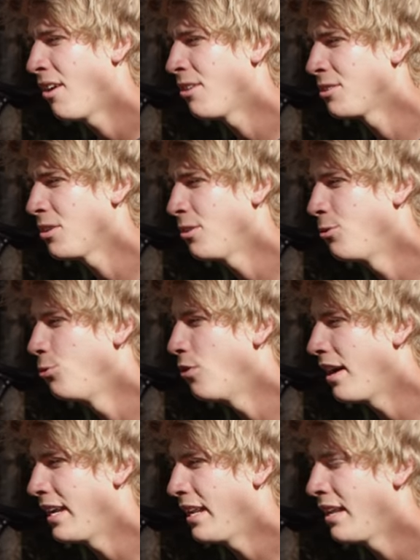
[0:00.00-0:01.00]
also
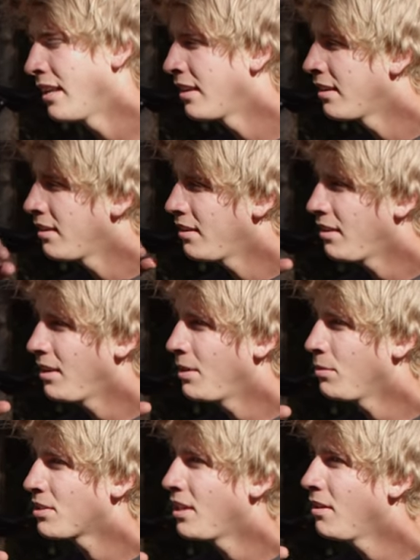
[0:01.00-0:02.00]
riding.
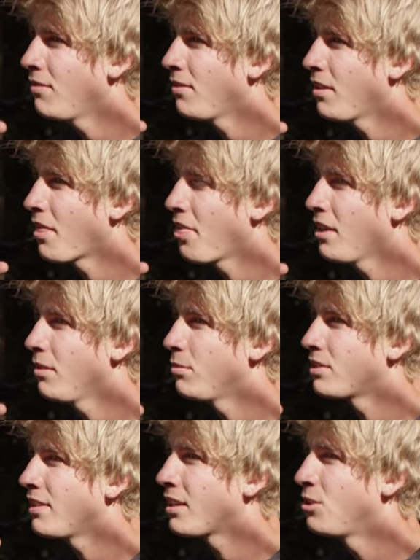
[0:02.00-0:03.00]
It was kind of I think it
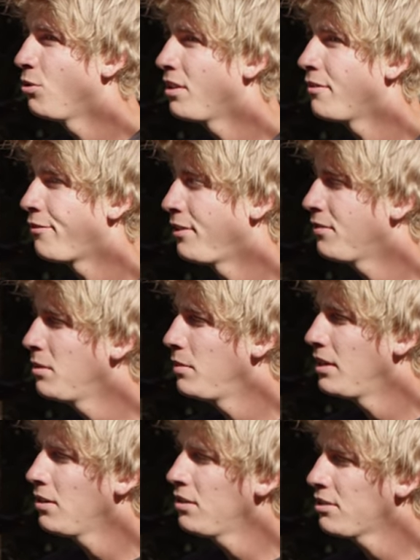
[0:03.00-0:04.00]
was like 250
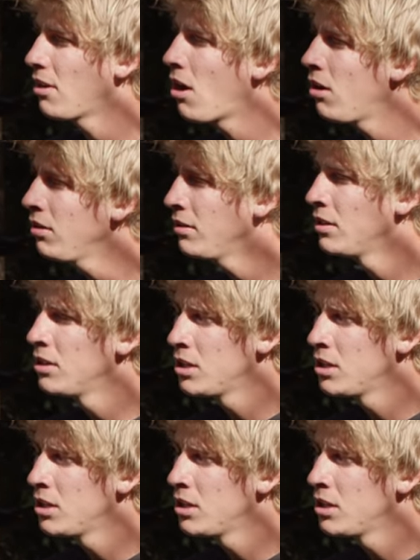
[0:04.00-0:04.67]
meters long.